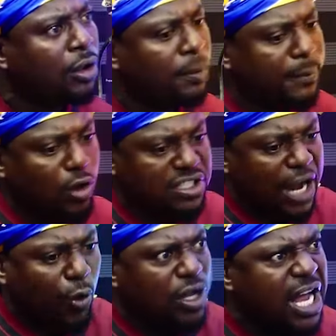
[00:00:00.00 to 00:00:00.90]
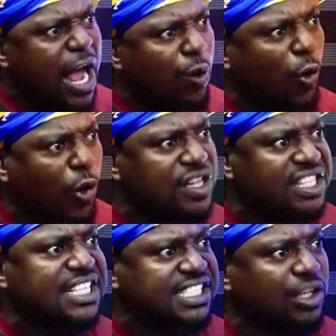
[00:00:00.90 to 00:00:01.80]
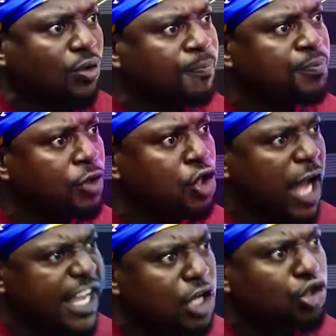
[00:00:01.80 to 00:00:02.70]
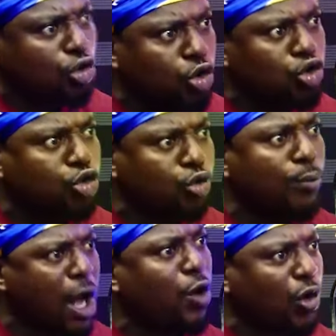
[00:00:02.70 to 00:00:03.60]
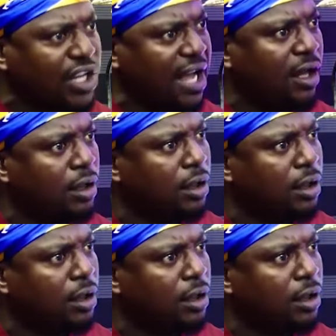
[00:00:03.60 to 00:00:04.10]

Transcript: because akonya na who contesting, and you soon soon ma konya,